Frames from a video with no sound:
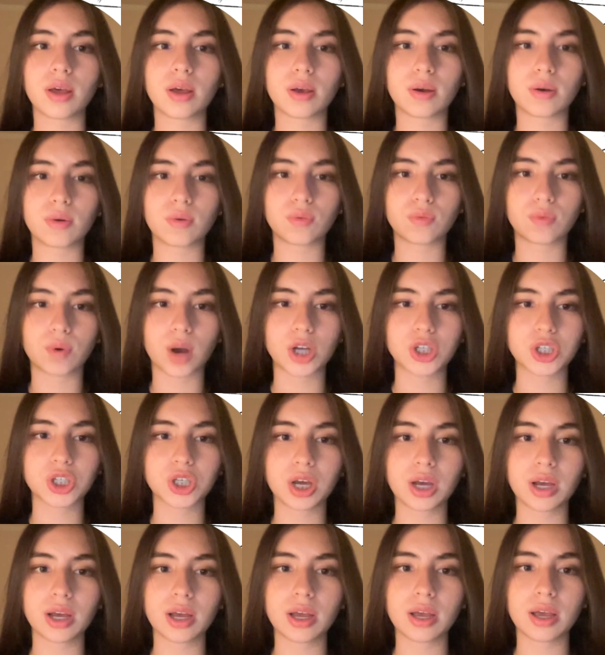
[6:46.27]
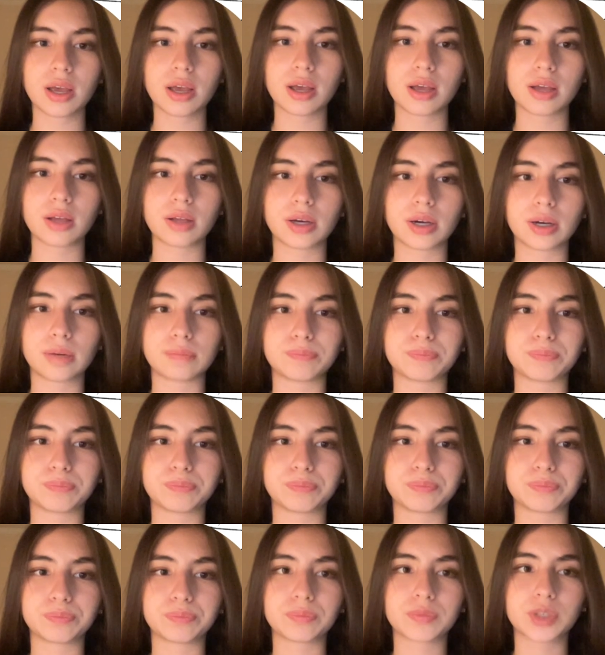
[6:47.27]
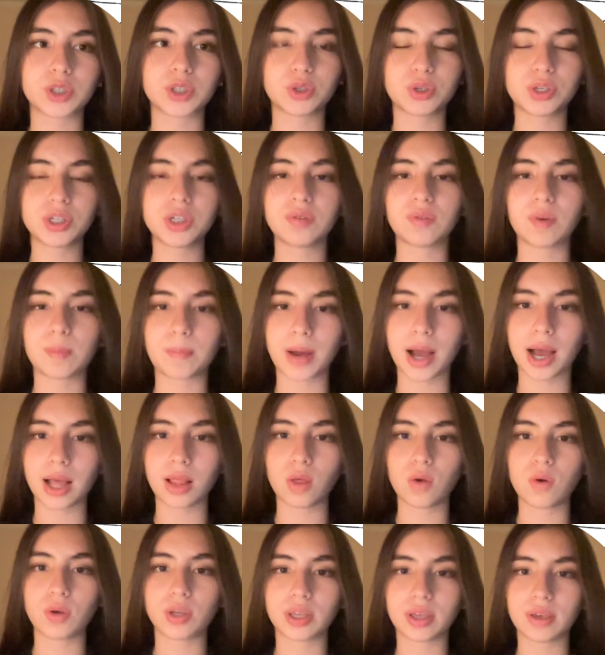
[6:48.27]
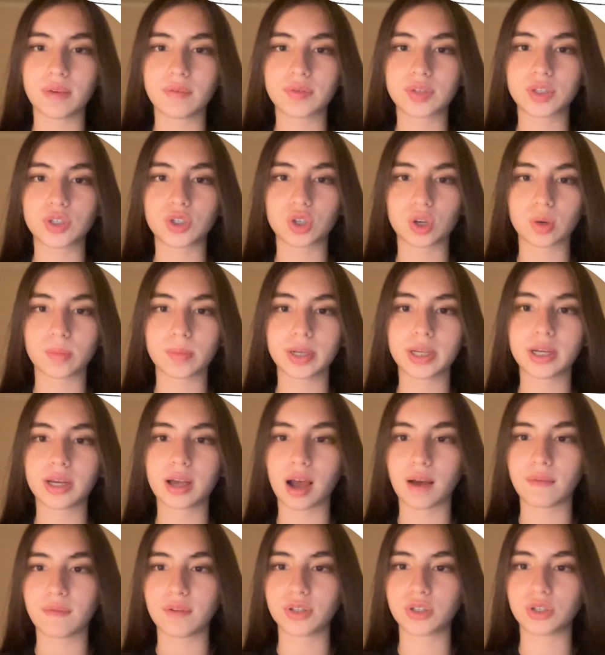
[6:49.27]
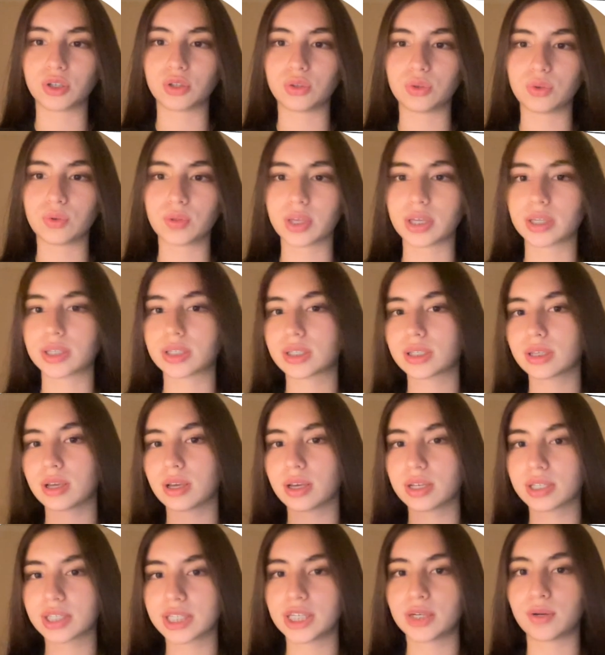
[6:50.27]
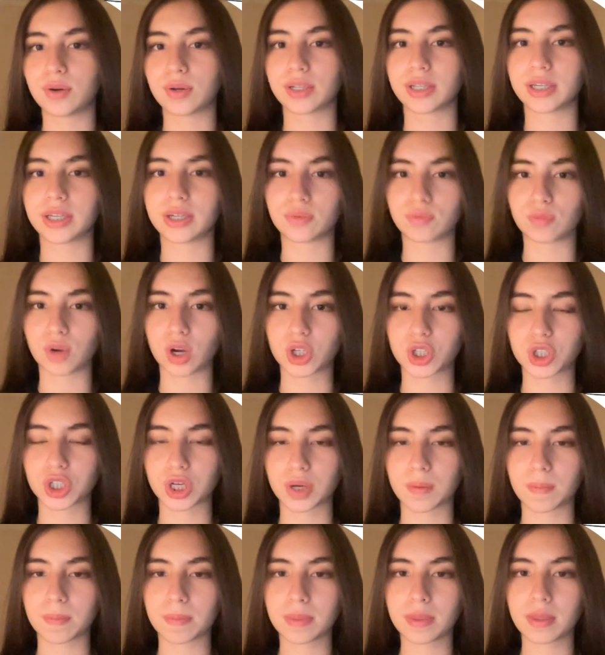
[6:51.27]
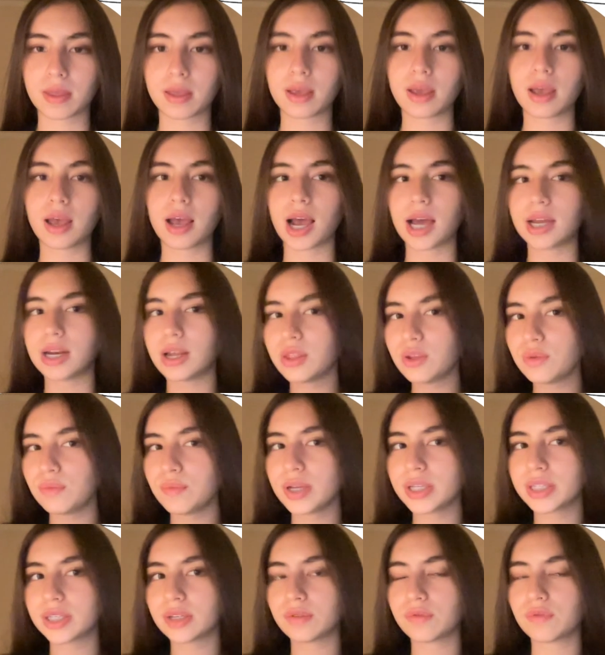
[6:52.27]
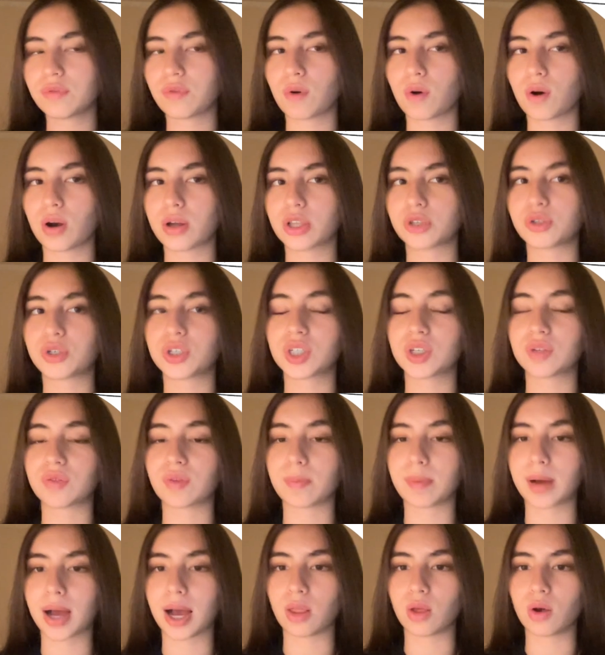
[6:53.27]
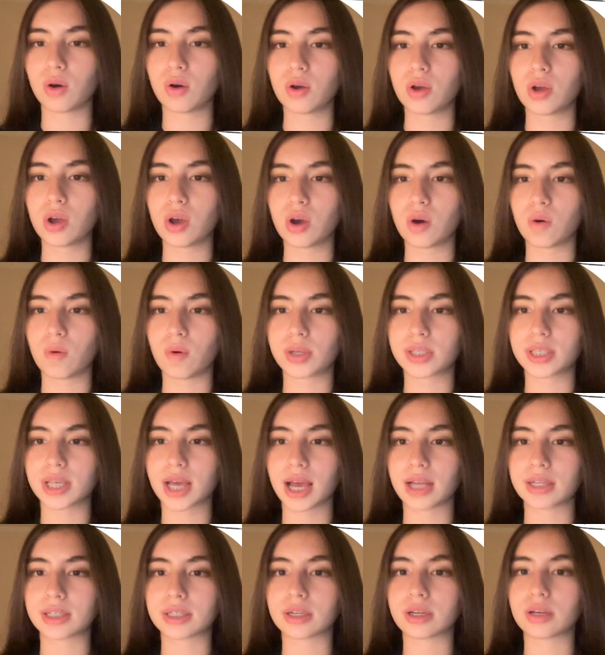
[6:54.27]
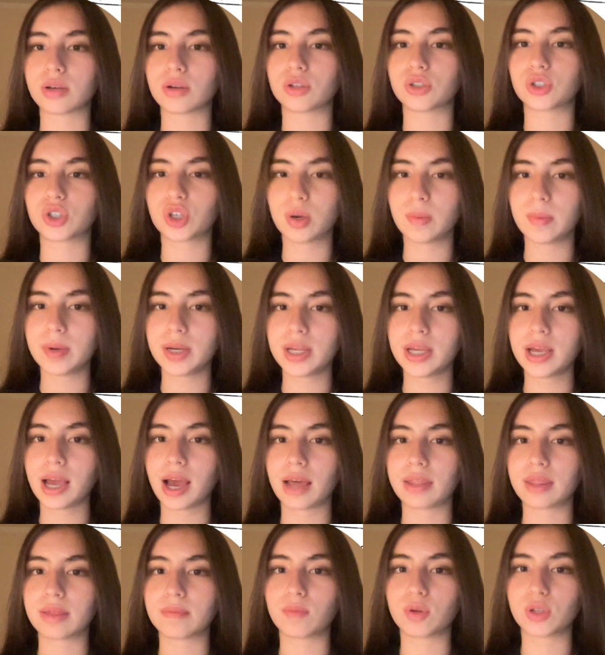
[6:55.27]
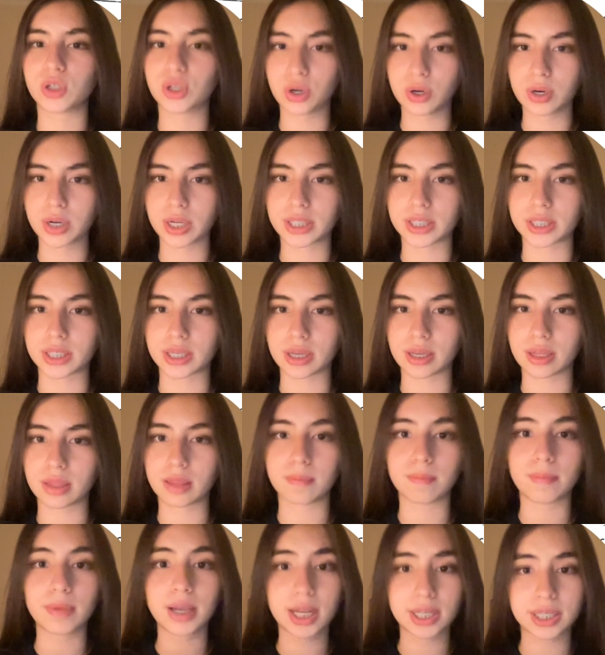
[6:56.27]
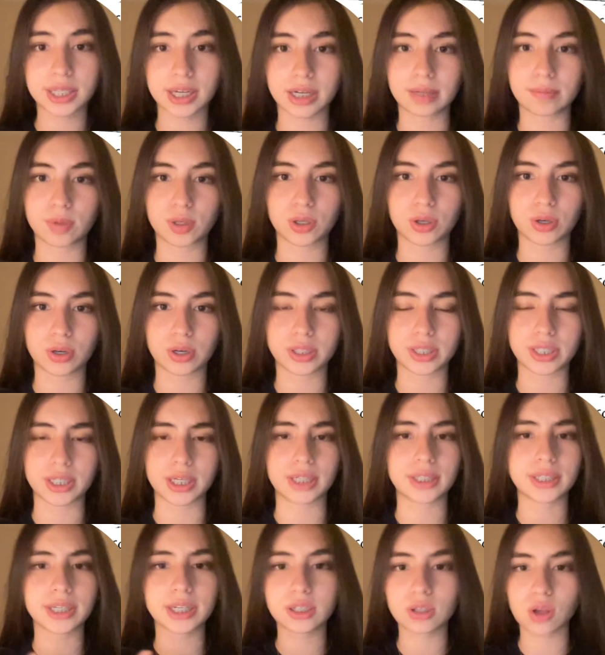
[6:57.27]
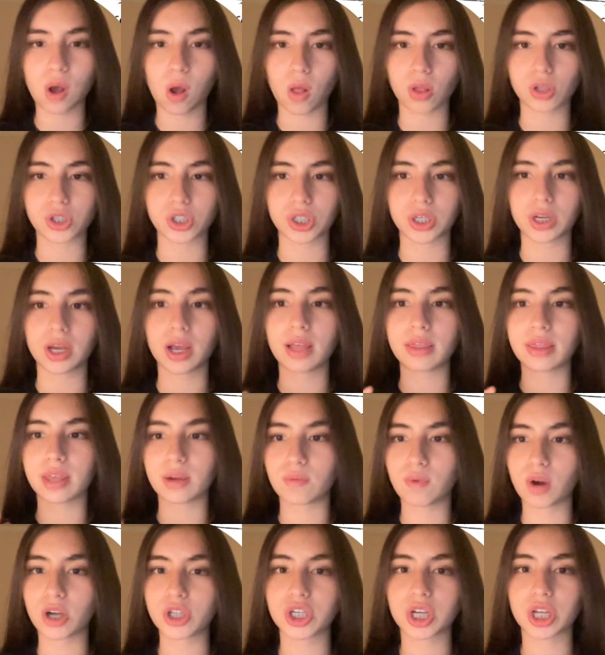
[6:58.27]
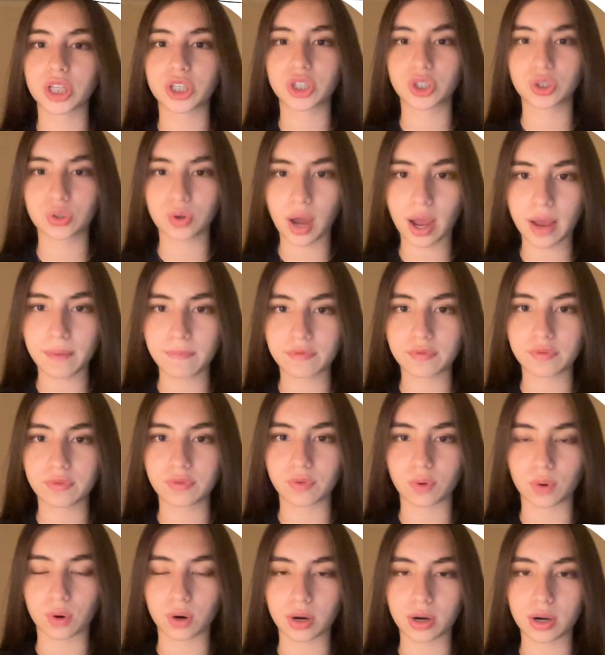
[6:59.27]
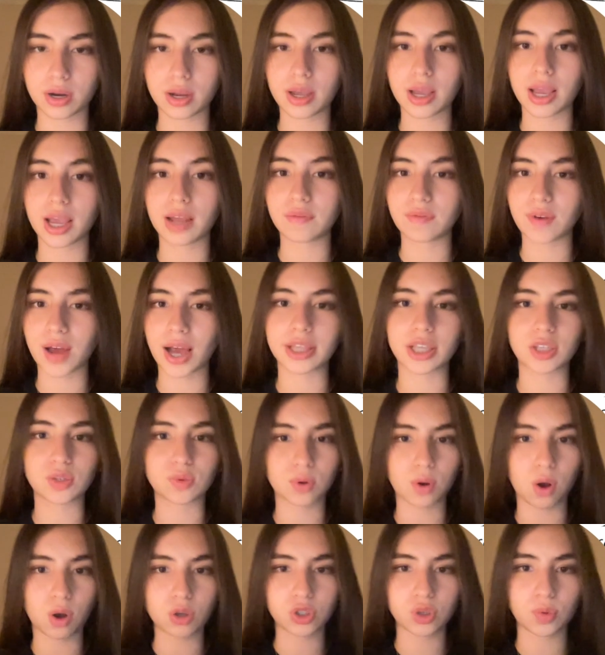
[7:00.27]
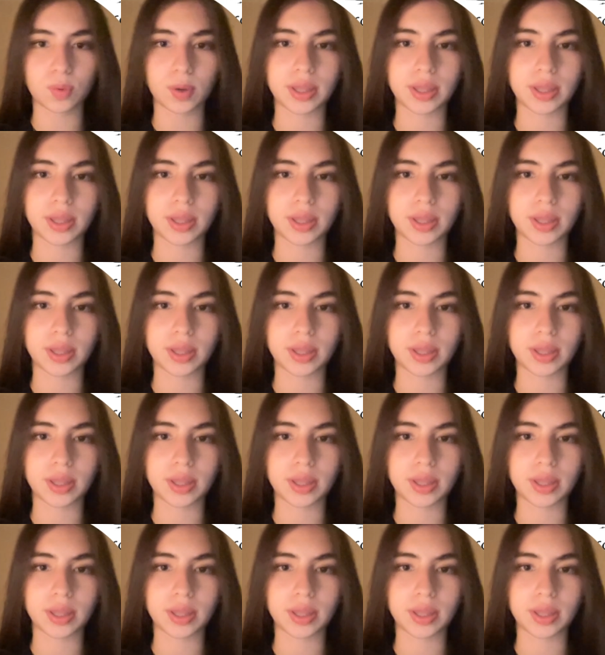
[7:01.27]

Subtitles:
Russia, the Treaty of Rapallo gives Germany cover to do this secretly in Russia. Another reason for the Treaty of Rapallo was that Germany had the modernity, the military modernity and technology that Russia had strived for. In fact, that's also what they